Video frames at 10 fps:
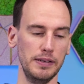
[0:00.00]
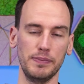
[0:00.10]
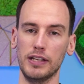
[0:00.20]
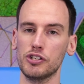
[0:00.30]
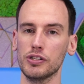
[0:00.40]

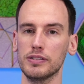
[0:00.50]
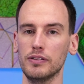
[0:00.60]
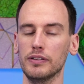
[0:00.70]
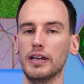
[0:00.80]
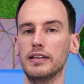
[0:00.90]
That's just
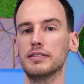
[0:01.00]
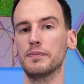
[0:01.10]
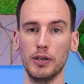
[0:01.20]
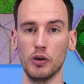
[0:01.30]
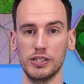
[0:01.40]
not nice,
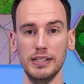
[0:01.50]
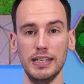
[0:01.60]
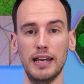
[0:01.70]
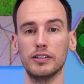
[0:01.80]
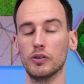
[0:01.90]
because in
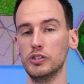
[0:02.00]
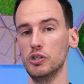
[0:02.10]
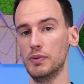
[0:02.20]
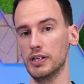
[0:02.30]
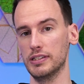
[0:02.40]
the end, the
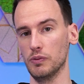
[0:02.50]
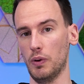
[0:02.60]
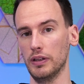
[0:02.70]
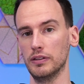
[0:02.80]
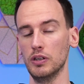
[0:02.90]
consumer is the
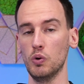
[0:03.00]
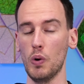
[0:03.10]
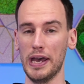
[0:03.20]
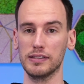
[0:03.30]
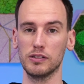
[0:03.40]
one who
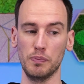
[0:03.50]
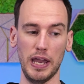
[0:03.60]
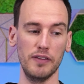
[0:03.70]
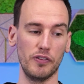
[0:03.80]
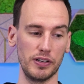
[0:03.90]
has to
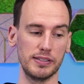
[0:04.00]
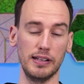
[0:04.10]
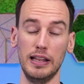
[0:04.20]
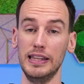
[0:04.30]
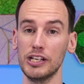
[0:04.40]
pay for this,
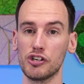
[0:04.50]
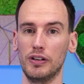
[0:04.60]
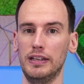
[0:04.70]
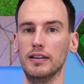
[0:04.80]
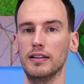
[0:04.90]

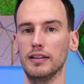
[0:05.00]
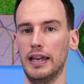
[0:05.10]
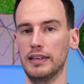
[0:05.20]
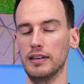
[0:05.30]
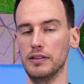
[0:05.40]
literally,
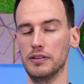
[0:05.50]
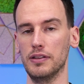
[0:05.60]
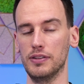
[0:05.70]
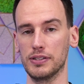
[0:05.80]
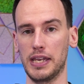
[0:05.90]
like in
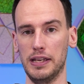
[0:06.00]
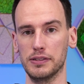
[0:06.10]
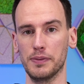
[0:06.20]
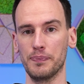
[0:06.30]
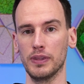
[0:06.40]
this
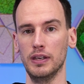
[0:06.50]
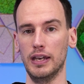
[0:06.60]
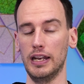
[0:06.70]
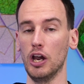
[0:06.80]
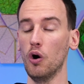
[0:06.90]
case.
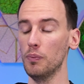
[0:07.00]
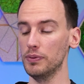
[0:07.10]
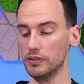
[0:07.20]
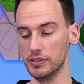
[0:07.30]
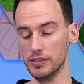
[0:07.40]
And I hope,
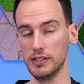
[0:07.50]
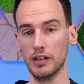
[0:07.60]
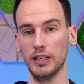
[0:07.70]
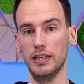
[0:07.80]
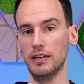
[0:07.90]

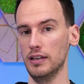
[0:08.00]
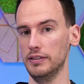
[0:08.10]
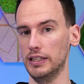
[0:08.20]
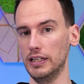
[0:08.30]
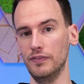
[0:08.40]
sincerely,
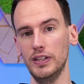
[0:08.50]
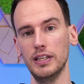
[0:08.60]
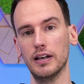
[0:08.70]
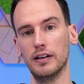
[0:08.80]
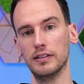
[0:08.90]
that
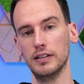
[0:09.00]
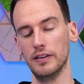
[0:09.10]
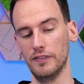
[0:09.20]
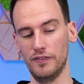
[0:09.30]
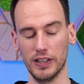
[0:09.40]
NVIDIA
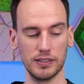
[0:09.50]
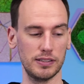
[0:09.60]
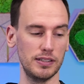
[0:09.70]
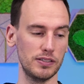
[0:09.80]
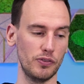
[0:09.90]
fixes
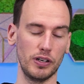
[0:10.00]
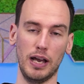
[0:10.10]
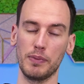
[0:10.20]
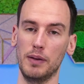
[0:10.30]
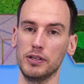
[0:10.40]
this for the
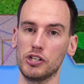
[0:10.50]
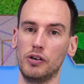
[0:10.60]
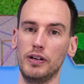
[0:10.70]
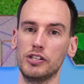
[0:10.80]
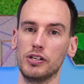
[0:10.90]
upcoming
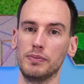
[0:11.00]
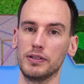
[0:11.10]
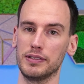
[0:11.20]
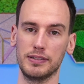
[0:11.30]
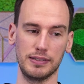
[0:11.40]
generation,
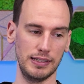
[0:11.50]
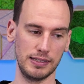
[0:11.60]
because